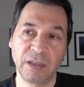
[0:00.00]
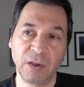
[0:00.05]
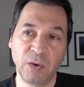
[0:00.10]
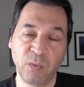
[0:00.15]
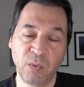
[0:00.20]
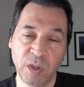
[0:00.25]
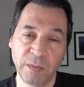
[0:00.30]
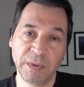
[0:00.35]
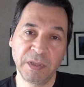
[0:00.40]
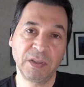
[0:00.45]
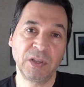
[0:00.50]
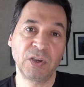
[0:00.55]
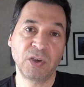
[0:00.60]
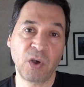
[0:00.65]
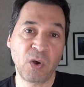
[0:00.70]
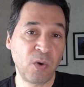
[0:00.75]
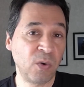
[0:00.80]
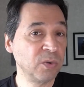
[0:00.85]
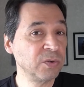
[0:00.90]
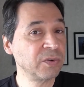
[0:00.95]
women look
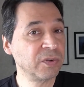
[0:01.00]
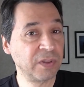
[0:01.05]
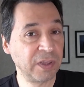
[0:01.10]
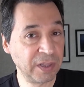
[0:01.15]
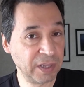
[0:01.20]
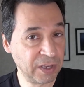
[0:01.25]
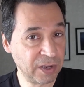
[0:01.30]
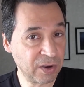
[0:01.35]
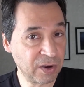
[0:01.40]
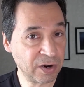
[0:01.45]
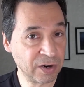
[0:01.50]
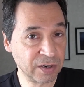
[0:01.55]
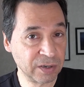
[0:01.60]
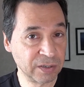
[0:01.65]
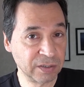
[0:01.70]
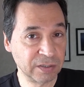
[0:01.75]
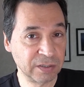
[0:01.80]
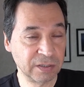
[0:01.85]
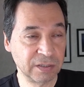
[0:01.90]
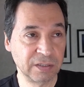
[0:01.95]
older than they are.
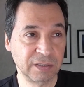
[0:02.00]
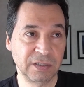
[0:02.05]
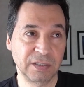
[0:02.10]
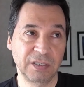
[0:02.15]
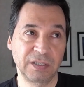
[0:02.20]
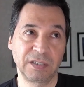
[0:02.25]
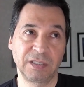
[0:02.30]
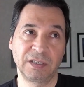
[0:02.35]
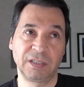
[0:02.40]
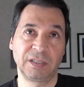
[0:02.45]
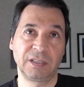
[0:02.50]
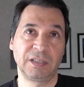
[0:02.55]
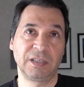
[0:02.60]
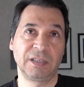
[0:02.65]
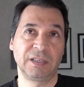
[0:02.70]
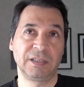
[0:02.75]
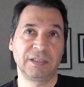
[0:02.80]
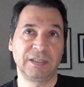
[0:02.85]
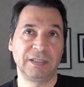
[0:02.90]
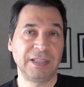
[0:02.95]

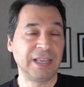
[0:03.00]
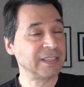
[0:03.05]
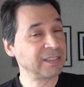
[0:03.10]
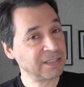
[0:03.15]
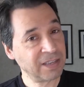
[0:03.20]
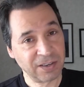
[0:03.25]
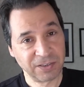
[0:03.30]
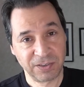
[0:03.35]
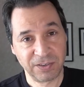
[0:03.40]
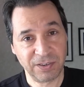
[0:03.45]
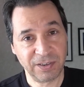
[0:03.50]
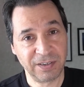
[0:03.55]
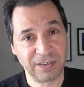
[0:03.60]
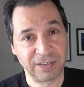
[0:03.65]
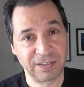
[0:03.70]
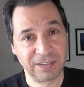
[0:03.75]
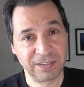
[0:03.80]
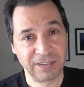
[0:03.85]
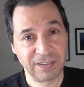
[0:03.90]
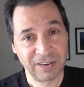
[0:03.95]
That's not good.
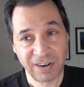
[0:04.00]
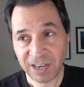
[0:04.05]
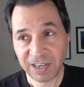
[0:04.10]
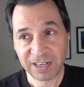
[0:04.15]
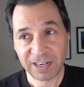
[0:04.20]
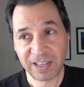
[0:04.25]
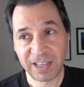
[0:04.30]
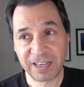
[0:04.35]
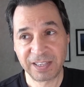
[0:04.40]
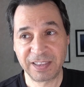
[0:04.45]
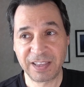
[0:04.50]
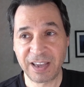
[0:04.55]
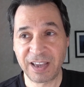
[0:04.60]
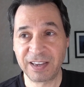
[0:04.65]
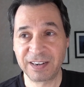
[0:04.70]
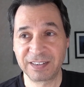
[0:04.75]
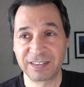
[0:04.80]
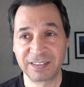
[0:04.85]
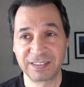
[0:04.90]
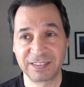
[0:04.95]
They're not going to like
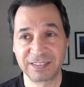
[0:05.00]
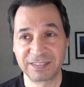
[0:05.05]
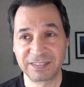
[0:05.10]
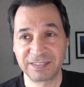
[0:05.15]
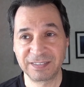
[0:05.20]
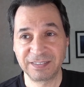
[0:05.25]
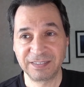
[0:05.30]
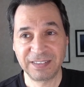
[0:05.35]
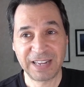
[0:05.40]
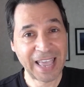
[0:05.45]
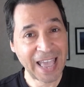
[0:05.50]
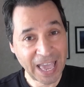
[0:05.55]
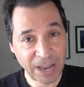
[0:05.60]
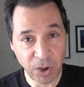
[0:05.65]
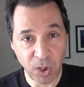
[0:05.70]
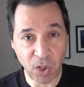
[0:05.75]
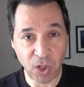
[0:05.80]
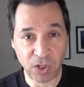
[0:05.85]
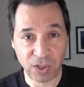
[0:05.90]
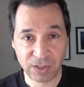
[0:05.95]
that at
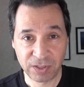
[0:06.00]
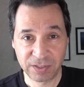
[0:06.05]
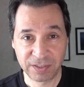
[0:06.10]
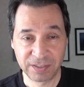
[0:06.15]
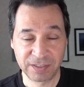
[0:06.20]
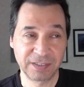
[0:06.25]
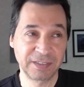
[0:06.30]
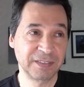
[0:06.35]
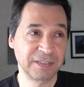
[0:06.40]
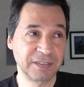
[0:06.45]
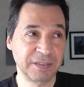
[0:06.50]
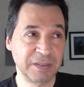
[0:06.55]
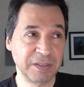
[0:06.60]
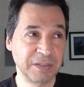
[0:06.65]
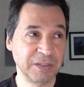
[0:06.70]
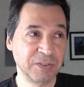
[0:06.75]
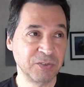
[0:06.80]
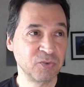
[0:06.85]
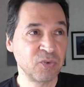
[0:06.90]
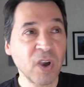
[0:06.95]
all.
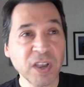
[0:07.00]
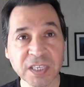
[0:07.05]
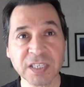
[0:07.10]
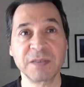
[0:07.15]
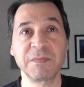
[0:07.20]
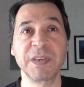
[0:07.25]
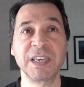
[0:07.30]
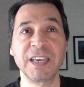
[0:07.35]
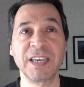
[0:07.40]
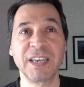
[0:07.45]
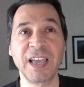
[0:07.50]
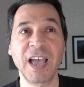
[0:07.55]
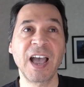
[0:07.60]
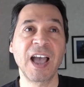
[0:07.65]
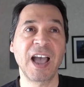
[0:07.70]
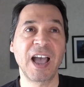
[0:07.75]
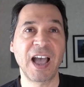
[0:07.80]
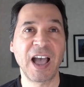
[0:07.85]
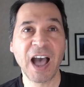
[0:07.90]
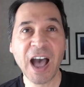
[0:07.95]
Trust me,
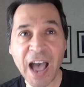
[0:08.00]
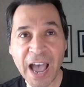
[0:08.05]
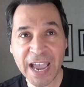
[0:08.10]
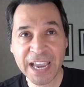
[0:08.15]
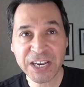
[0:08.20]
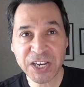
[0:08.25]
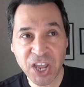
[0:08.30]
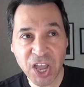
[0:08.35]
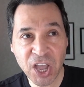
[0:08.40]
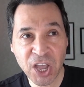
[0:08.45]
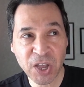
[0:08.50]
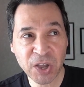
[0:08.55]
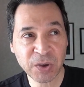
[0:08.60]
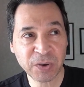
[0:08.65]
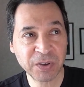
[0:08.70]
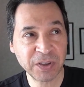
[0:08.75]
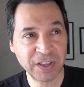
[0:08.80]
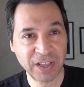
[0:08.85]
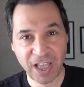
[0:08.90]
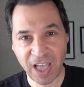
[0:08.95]
I
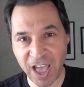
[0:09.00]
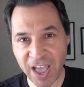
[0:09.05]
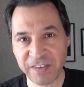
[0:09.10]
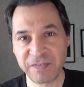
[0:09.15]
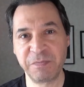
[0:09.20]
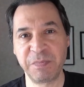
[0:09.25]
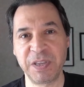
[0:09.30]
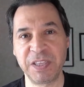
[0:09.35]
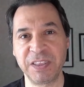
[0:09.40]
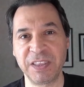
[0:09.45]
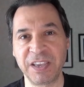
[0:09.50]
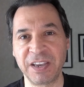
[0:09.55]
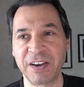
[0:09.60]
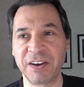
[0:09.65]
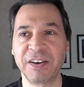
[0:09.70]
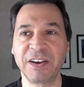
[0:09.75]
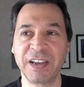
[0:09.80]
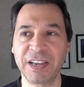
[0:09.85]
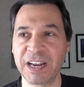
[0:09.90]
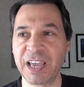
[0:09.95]
know, I've been
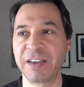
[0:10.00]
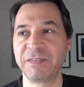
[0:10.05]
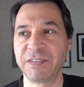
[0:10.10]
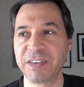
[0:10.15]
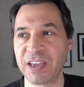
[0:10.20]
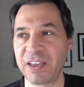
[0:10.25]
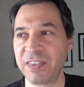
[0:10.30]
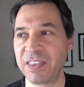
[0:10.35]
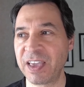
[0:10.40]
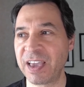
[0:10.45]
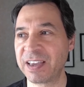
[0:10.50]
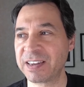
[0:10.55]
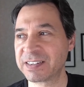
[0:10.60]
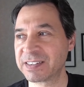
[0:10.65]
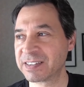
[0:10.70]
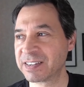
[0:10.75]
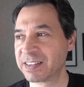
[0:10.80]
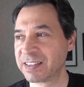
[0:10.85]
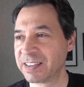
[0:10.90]
there and I've done that.